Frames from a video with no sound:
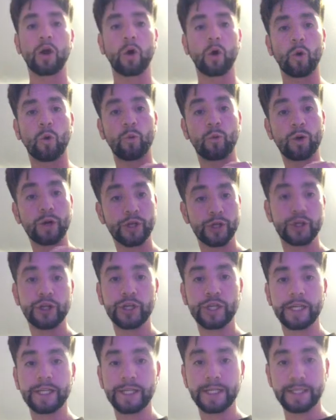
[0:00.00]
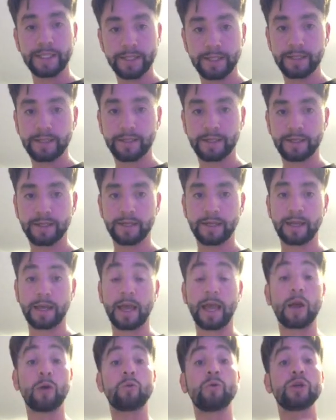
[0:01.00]
what you're going to need
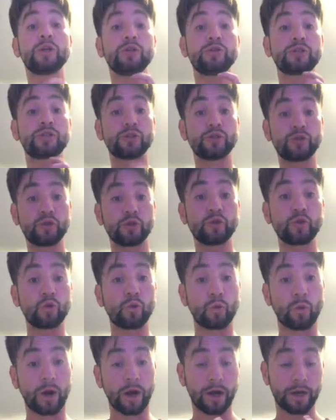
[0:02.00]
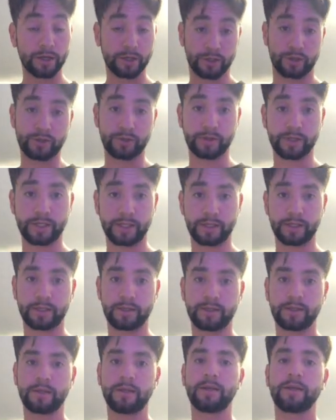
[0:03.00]
and what you should do while you're doing it,
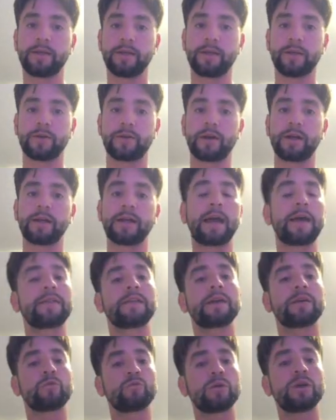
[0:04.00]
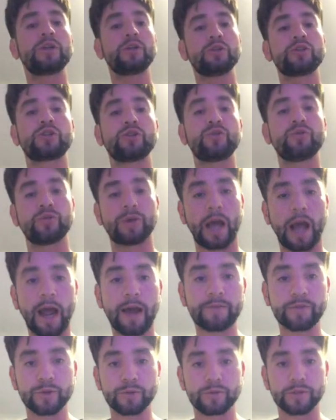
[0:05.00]
right? And then what you should do
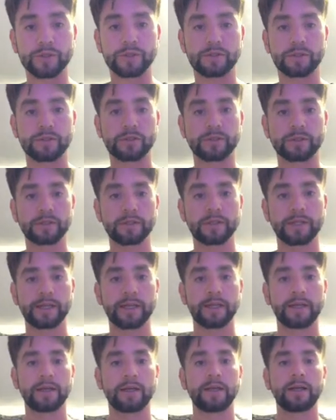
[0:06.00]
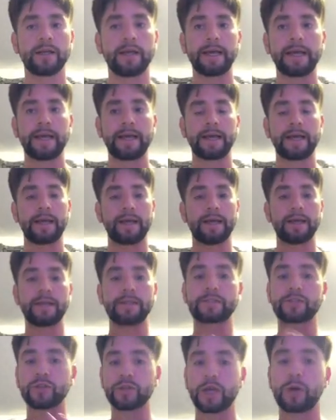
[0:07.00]
afterwards.
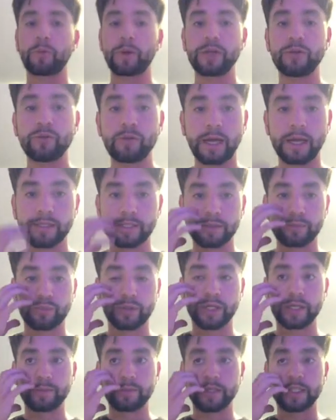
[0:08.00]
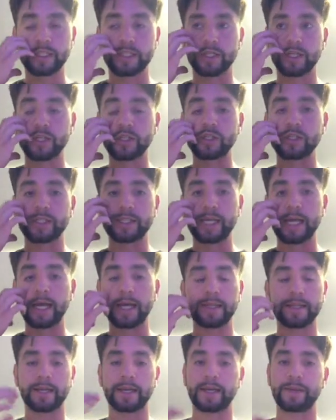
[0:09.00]
So that way you guys can pretty much
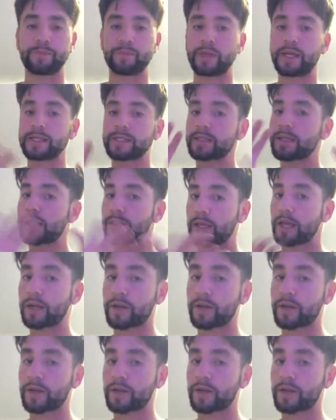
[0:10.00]
understand that it's not that